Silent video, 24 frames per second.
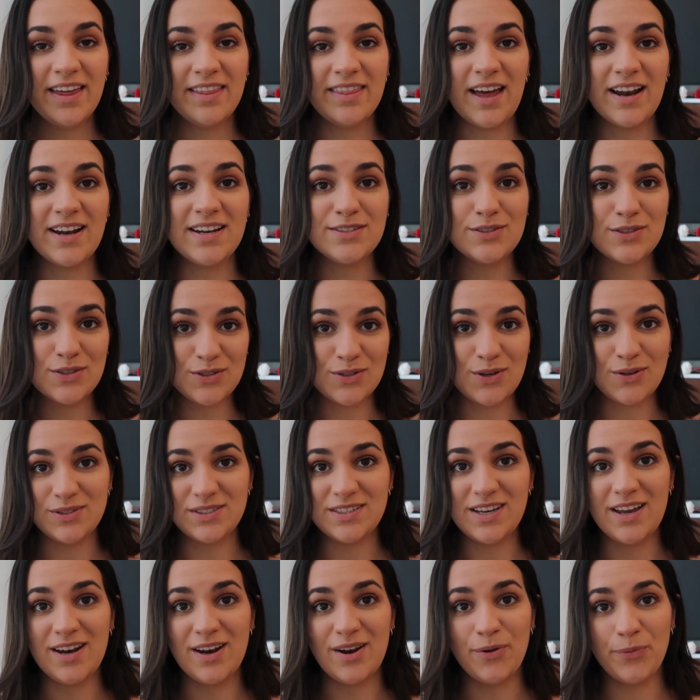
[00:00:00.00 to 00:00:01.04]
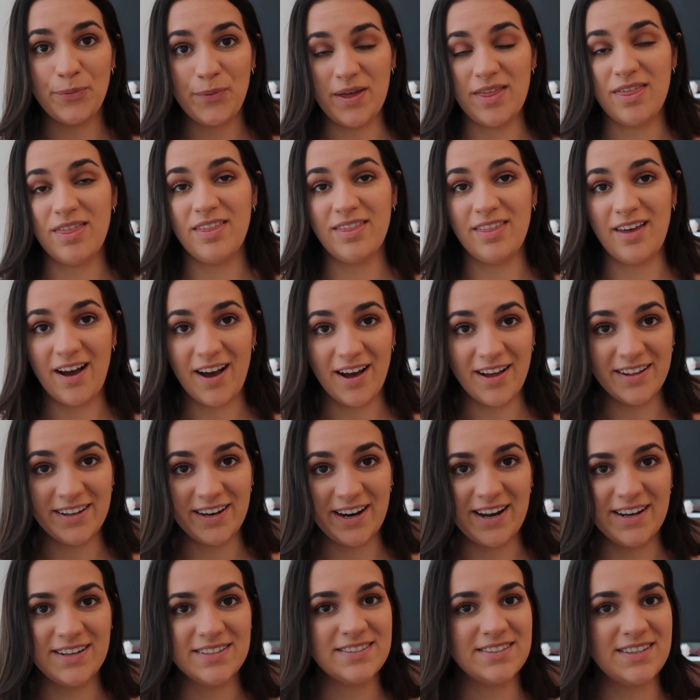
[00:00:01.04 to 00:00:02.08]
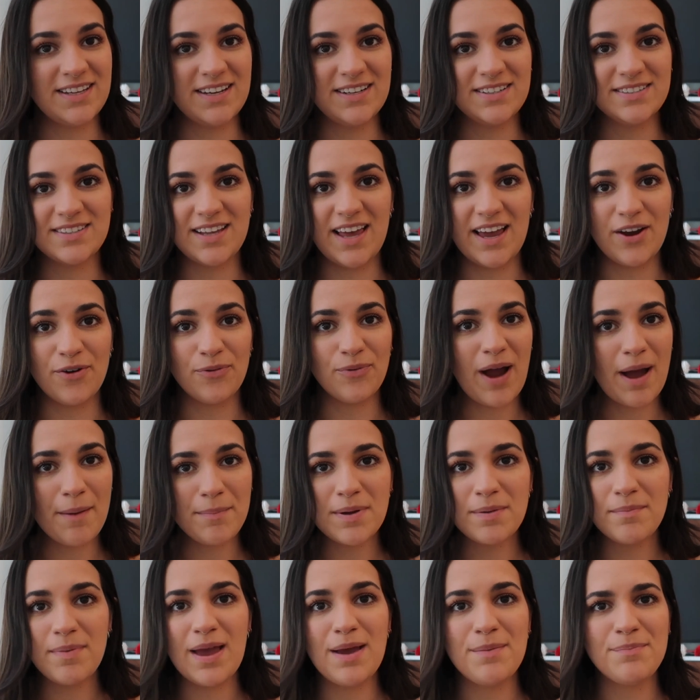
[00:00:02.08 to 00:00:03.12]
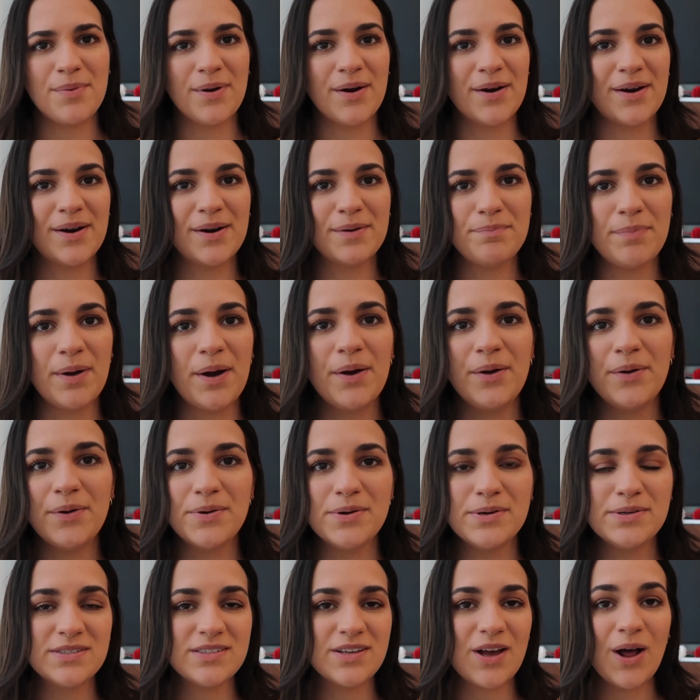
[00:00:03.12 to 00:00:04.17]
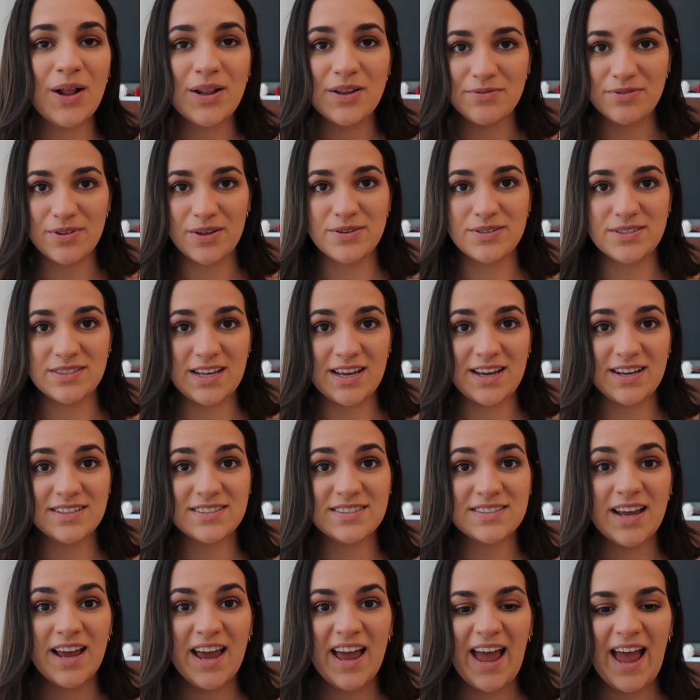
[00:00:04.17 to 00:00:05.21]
that is associated with the holidays. Things like wrapping paper, bows, all of those things.